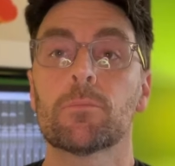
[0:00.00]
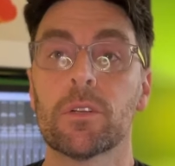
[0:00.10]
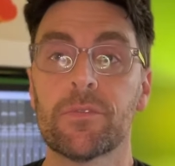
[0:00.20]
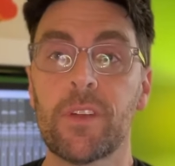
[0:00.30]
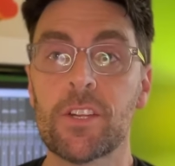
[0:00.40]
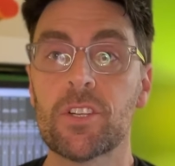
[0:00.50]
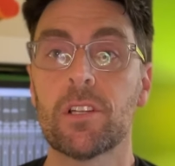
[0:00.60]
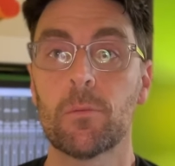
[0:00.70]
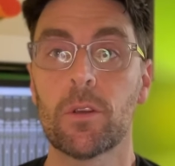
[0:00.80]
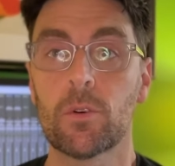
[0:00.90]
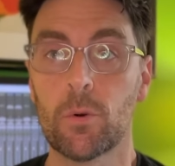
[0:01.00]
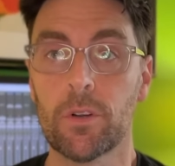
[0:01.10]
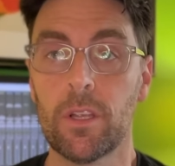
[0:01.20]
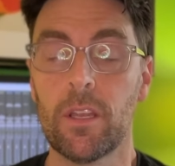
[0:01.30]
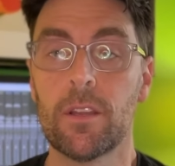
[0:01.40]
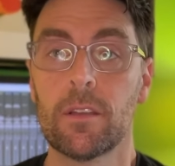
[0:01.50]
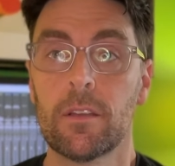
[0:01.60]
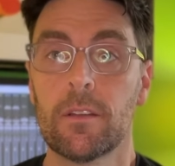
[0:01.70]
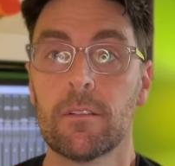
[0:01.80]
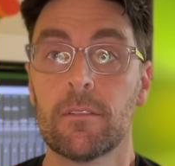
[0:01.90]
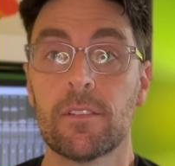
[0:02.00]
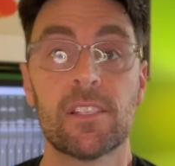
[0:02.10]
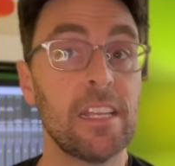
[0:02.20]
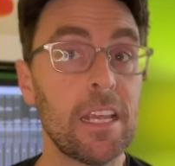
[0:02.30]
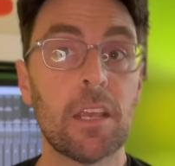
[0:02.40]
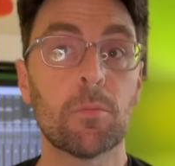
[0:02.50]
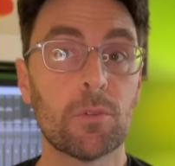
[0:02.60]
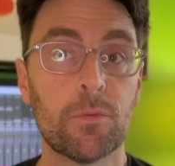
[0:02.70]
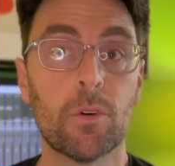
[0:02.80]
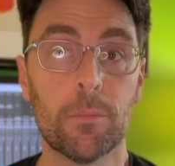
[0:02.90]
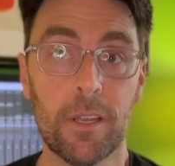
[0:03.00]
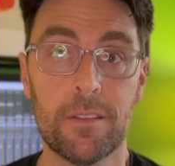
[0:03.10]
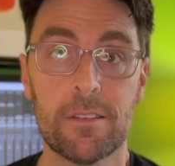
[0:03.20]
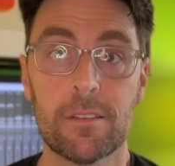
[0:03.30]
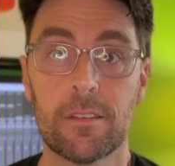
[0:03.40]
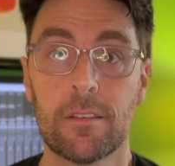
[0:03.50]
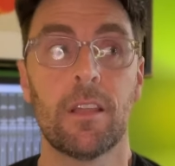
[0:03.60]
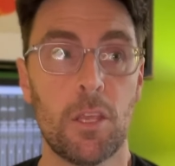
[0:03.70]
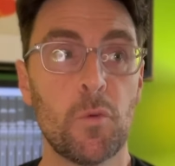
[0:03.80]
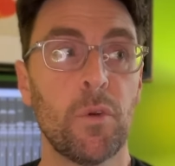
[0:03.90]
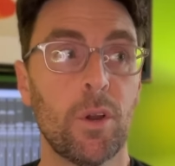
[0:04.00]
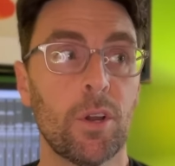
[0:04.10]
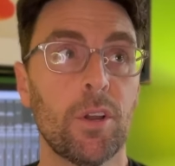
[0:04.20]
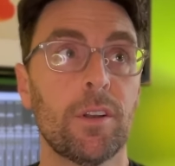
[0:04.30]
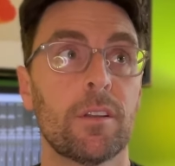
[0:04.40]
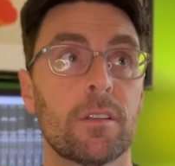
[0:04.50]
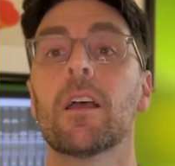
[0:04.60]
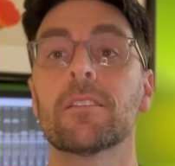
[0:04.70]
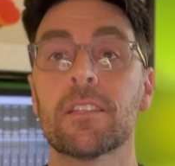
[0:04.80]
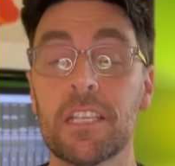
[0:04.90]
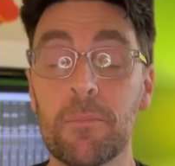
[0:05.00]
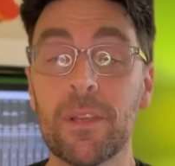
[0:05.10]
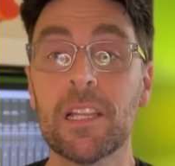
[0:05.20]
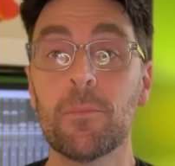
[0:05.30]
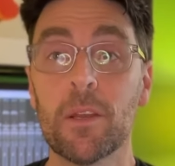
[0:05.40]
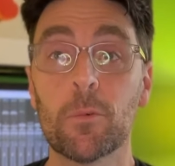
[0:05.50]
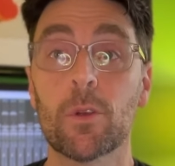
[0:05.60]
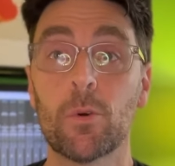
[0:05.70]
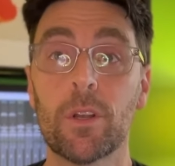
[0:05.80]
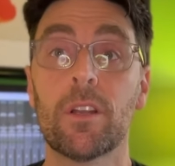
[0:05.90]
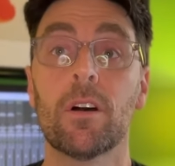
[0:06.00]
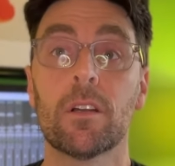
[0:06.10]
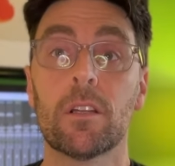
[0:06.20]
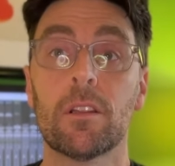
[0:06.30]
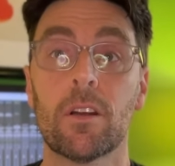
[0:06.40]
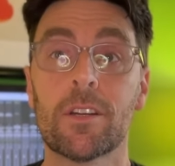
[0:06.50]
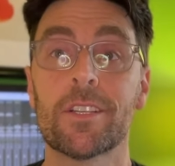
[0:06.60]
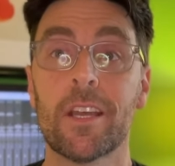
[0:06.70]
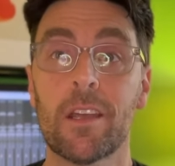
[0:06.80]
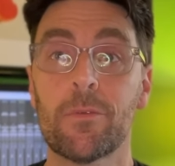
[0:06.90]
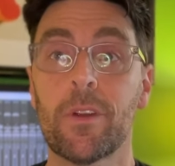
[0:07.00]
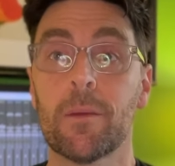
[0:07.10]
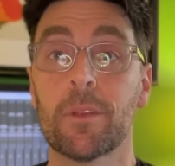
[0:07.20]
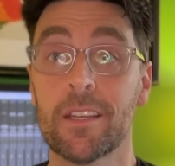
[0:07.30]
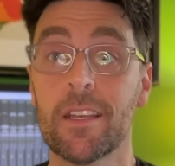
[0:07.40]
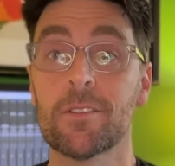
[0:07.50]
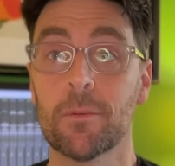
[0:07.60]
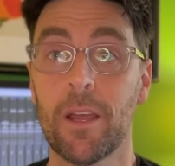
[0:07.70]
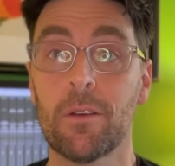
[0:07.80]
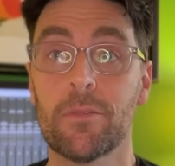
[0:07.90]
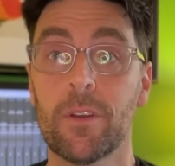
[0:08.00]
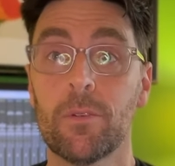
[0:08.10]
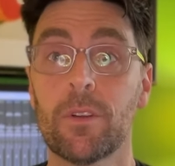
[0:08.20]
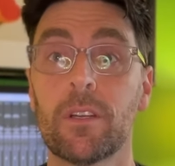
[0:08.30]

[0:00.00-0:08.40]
professionally recorded singing performance that you've heard has typically been recorded on a large diaphragm condenser microphone.